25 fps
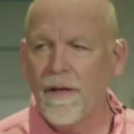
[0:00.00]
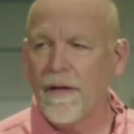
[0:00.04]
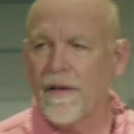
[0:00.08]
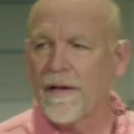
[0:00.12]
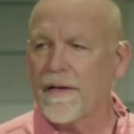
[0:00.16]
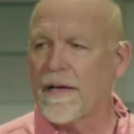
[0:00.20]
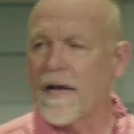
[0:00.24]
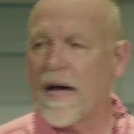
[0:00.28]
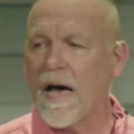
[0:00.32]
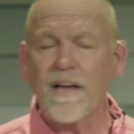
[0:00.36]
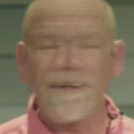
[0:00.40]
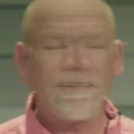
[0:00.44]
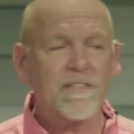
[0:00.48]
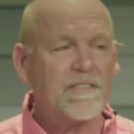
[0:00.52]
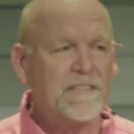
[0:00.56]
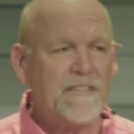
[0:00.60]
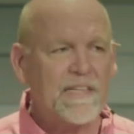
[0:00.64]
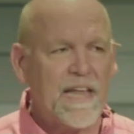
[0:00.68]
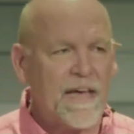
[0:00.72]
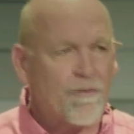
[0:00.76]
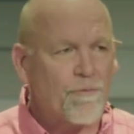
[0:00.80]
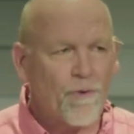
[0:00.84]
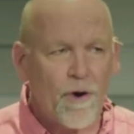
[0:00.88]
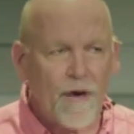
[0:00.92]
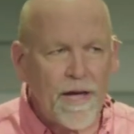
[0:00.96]
God has
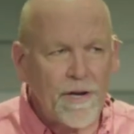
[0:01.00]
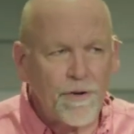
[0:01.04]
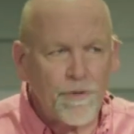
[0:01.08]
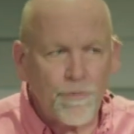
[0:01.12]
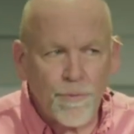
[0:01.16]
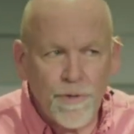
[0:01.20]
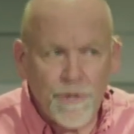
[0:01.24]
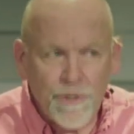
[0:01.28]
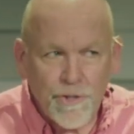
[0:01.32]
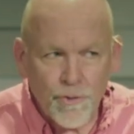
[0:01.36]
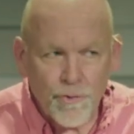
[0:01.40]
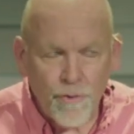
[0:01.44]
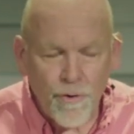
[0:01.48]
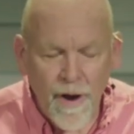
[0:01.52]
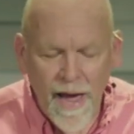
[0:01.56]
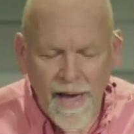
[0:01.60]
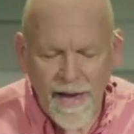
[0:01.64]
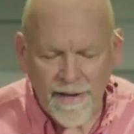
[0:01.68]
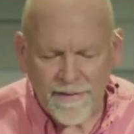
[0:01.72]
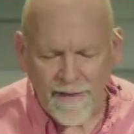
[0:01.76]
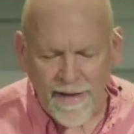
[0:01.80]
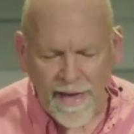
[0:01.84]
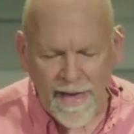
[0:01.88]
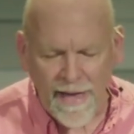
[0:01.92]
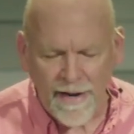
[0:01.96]
never had to
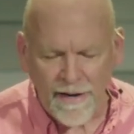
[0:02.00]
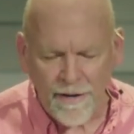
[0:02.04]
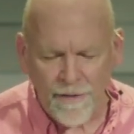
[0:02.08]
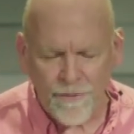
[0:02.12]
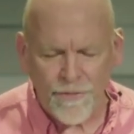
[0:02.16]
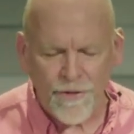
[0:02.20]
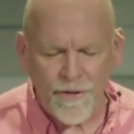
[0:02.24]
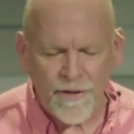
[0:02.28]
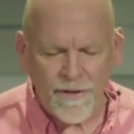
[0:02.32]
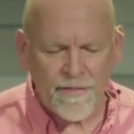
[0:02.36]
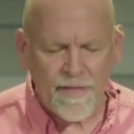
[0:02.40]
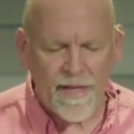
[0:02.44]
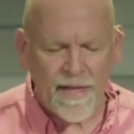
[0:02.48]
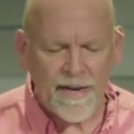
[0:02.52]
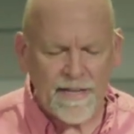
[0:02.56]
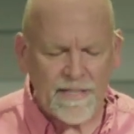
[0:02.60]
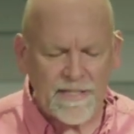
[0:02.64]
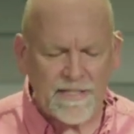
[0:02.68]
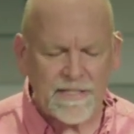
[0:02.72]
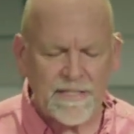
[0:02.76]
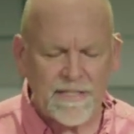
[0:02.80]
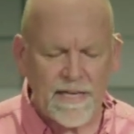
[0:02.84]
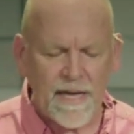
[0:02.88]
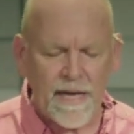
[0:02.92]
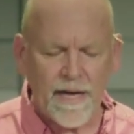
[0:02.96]
retract anything that he
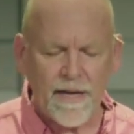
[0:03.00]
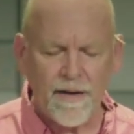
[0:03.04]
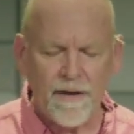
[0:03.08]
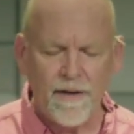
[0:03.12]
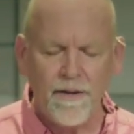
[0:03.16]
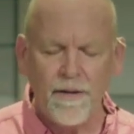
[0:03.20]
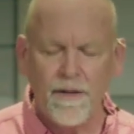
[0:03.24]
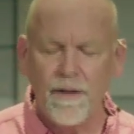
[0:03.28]
said.